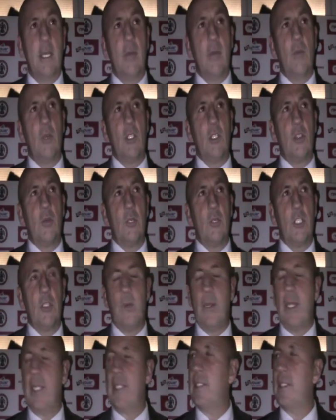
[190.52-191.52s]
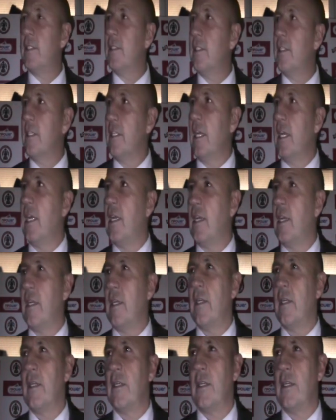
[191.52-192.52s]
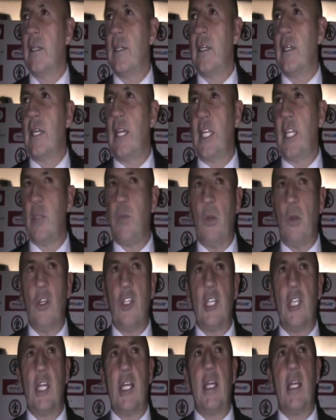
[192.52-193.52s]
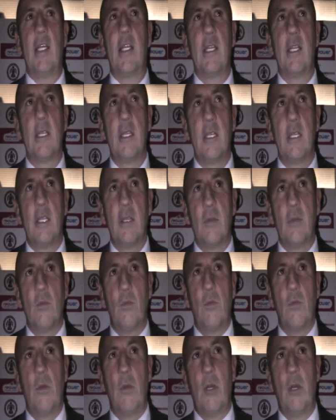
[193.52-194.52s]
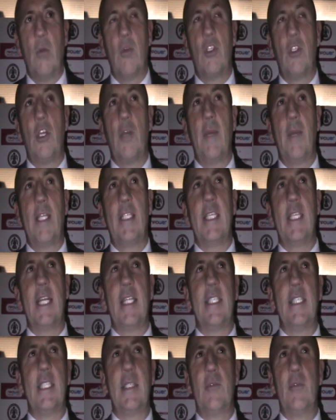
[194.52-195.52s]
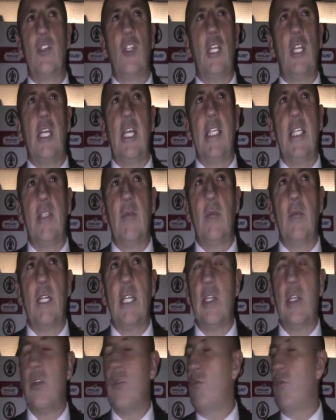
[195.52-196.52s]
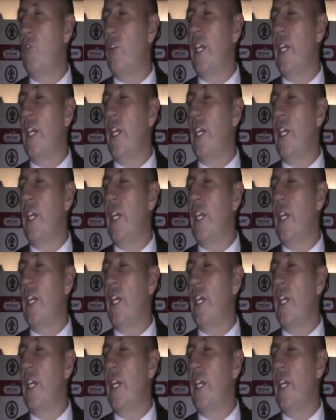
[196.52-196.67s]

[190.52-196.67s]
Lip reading: And once we twigged to that and exploited it, we were always going to make chances. It was just a case of whether you